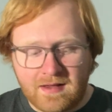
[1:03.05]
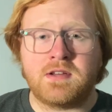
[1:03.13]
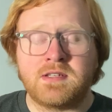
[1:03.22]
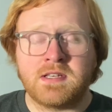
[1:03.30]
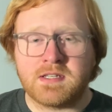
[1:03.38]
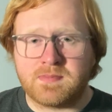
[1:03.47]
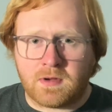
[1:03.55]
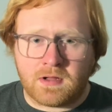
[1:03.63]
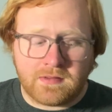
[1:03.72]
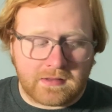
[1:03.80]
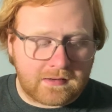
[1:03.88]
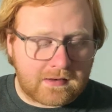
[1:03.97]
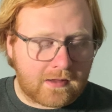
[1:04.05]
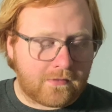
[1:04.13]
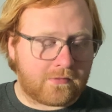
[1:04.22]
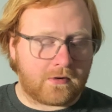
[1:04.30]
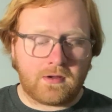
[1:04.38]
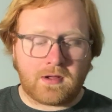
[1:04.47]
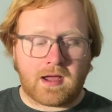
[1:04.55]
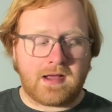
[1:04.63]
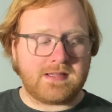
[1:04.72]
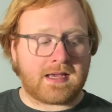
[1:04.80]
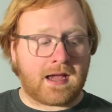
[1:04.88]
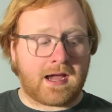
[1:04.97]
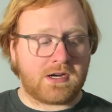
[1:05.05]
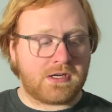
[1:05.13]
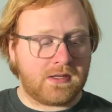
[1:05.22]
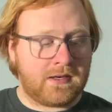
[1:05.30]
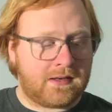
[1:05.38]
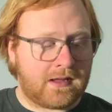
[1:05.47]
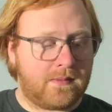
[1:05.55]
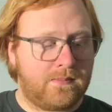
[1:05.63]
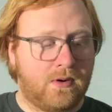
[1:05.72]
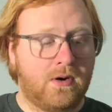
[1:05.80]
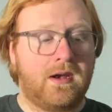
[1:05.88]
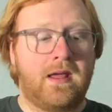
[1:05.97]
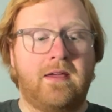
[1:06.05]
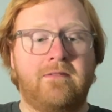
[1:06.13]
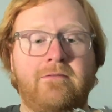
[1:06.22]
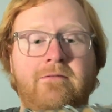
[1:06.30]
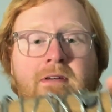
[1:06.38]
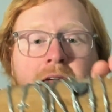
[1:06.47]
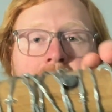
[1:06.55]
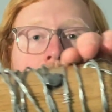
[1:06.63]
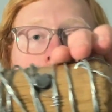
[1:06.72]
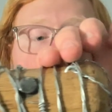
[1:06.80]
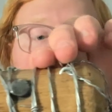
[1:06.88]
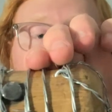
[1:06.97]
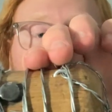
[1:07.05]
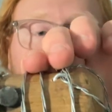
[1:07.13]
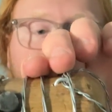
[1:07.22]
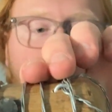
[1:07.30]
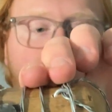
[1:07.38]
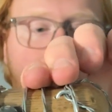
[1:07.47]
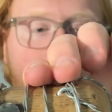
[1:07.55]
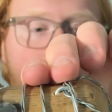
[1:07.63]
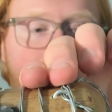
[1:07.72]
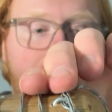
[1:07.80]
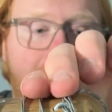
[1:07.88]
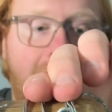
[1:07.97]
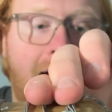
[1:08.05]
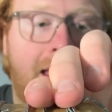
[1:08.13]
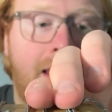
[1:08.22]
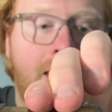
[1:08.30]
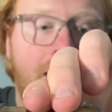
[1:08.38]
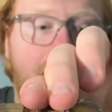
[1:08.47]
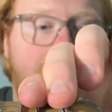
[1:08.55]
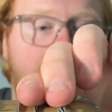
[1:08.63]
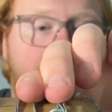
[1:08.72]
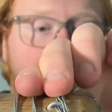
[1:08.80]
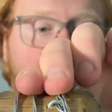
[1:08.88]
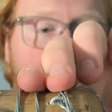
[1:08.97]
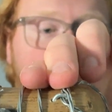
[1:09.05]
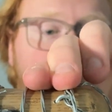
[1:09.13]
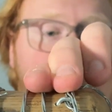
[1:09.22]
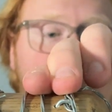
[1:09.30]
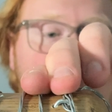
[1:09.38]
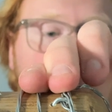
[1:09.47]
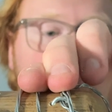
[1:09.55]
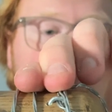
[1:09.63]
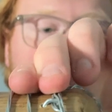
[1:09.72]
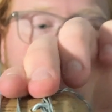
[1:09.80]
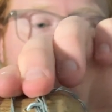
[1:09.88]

Just a small detail for you guys, I actually did put a fake bullet in the bat, and that is honestly